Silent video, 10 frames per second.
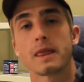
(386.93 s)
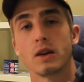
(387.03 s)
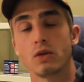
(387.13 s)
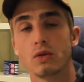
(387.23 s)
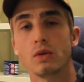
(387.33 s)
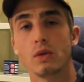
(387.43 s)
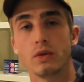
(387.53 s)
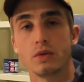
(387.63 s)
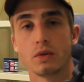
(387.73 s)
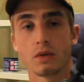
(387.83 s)
you do
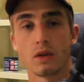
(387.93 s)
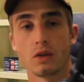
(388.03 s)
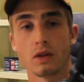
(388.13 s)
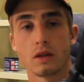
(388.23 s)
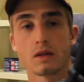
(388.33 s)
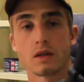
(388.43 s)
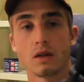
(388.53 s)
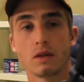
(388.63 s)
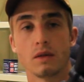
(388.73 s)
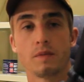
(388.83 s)
lose your target,
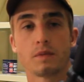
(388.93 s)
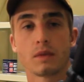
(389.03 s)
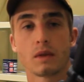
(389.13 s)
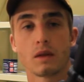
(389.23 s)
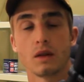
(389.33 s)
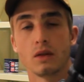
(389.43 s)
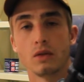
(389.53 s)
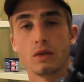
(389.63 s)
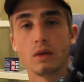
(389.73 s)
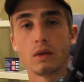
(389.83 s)
so
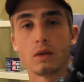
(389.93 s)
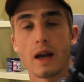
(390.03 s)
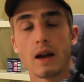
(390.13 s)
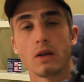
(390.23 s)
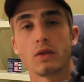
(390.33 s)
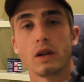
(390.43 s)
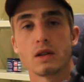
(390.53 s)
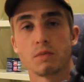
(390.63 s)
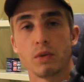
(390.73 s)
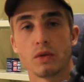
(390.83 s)
you cannot really
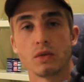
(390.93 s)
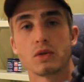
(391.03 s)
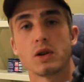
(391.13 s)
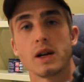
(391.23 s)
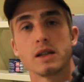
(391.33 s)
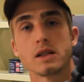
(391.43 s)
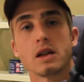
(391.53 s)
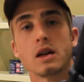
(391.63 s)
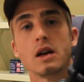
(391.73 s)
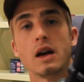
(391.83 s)
spot your
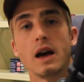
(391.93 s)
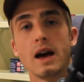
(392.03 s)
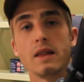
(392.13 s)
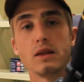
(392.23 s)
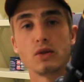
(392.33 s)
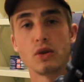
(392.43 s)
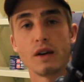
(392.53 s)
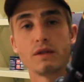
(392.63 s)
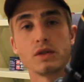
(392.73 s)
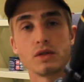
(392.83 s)
trace and you
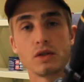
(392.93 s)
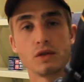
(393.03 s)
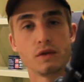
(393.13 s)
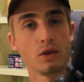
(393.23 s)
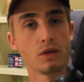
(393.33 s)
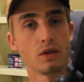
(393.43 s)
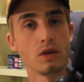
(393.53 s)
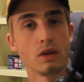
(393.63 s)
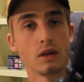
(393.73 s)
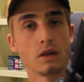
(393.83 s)
have to search for your
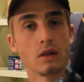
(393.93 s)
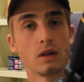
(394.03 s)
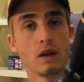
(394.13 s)
target